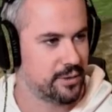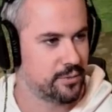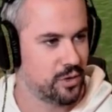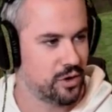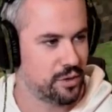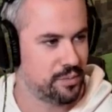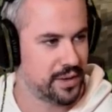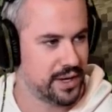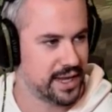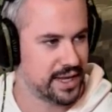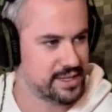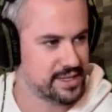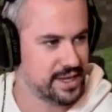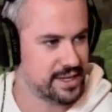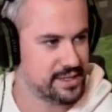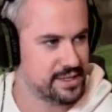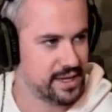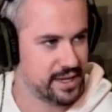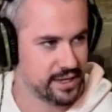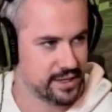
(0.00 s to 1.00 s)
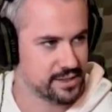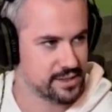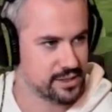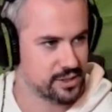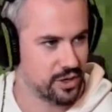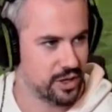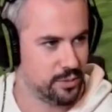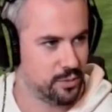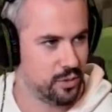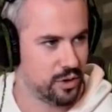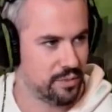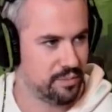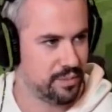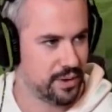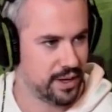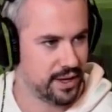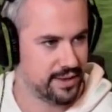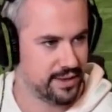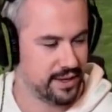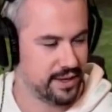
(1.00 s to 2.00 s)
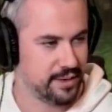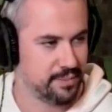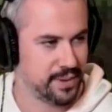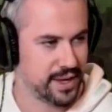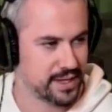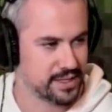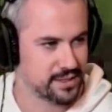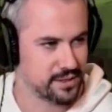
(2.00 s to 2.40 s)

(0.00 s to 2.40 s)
warp in like ten seconds, so I'll warp. I think back to